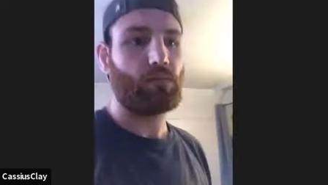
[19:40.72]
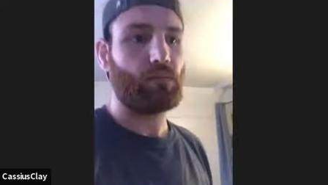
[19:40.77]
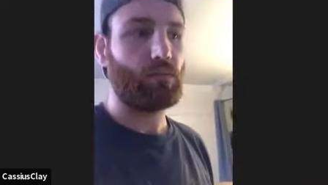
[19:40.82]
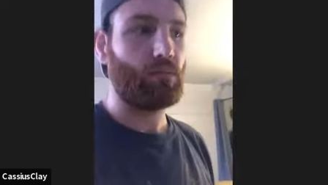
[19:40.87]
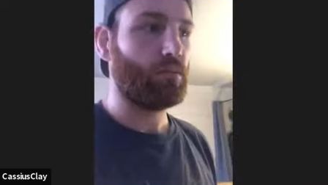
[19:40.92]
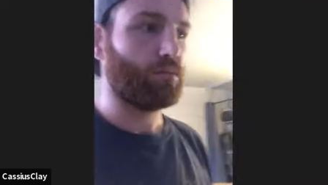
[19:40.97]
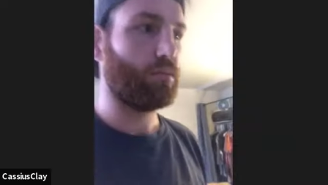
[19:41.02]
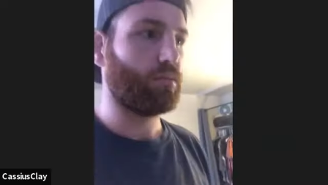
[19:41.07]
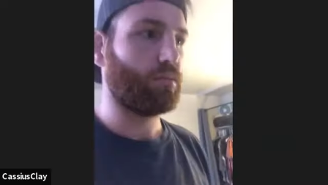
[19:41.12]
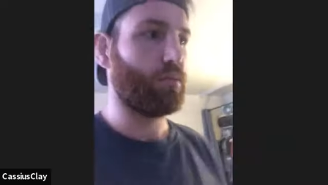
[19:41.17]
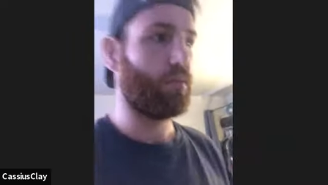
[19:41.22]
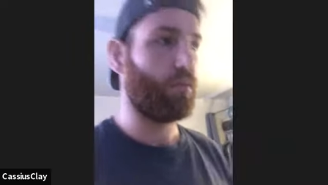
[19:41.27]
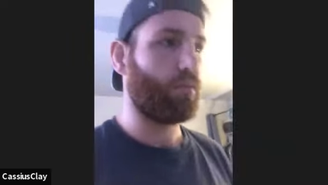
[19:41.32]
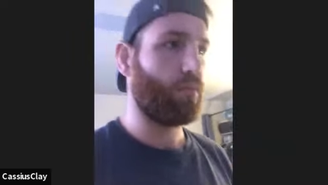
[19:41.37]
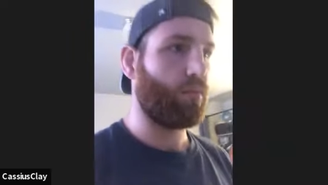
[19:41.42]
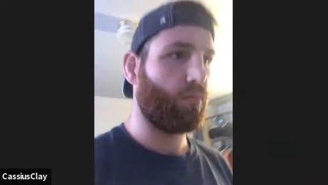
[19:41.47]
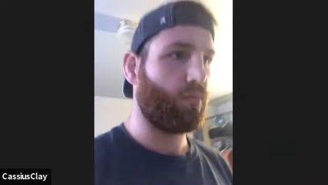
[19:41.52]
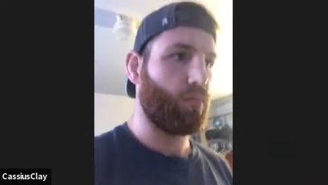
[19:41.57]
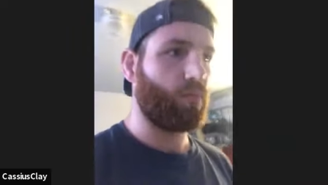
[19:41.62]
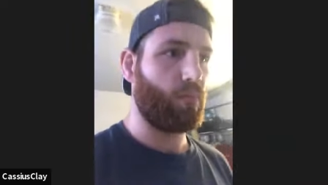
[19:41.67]
does for
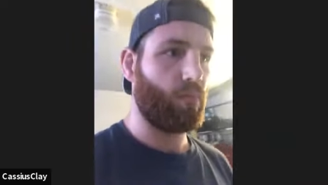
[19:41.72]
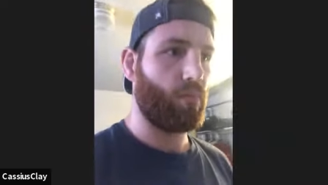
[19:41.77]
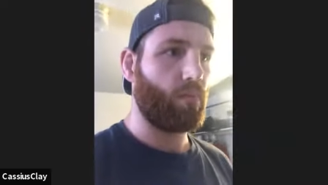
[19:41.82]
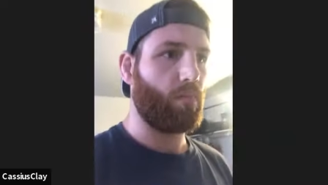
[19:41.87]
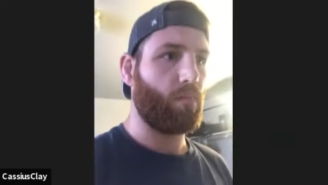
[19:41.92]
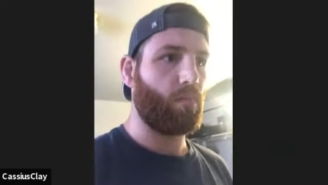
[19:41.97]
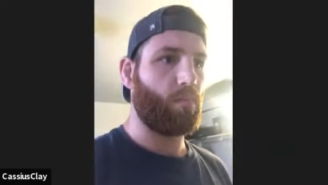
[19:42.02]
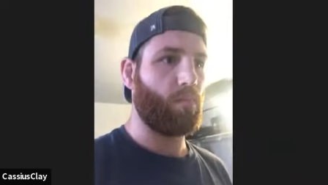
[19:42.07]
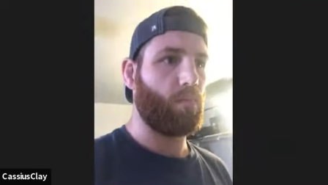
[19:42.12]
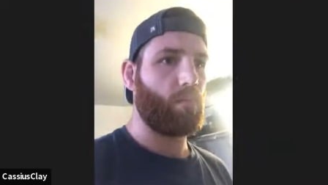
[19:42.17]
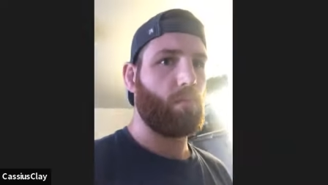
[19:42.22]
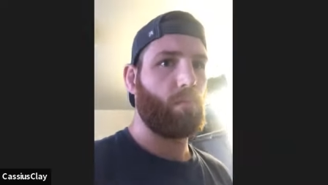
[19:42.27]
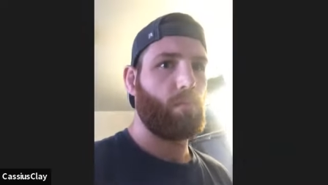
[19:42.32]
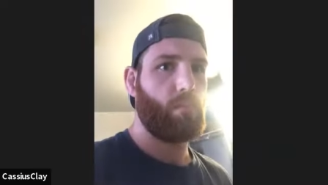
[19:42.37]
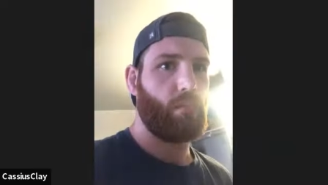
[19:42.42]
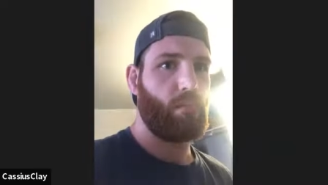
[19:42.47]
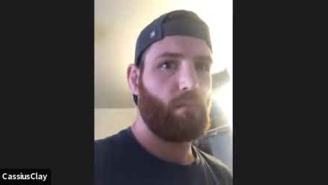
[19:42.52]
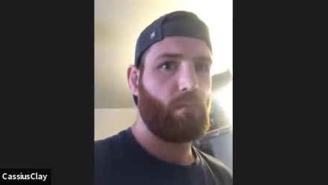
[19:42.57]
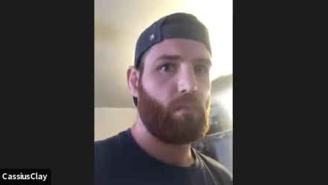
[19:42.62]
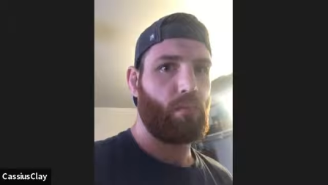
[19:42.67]
you? And what message does
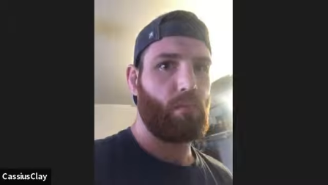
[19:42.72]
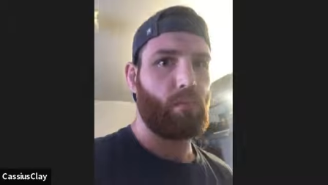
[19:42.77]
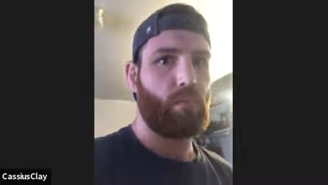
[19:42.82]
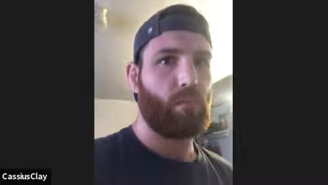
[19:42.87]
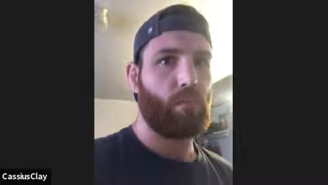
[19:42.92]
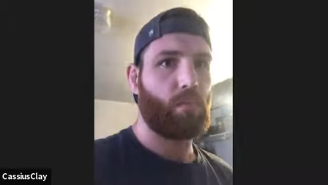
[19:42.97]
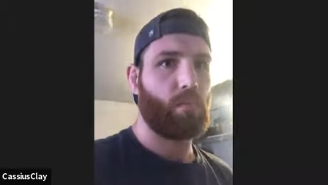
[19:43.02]
it send